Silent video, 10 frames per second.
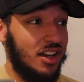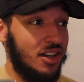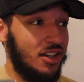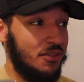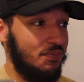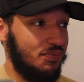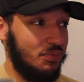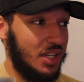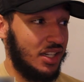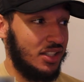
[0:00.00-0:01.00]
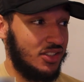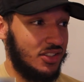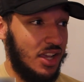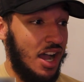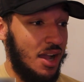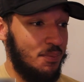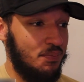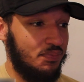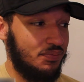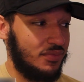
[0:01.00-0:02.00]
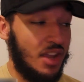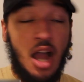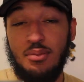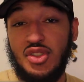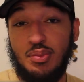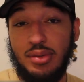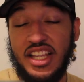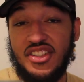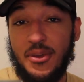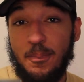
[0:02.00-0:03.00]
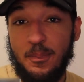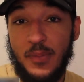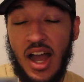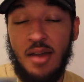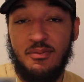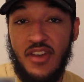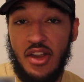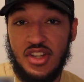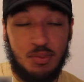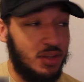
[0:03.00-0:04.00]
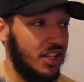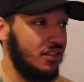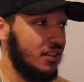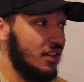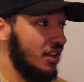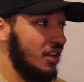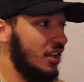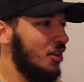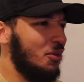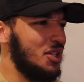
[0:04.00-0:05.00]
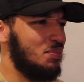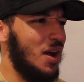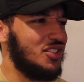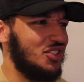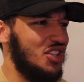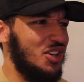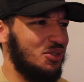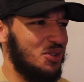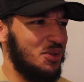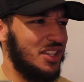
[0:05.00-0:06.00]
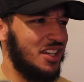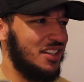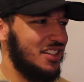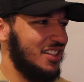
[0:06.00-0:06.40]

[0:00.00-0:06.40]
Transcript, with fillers: Um, because I'm I'm split. I'm very split. What is Pochettino doing there?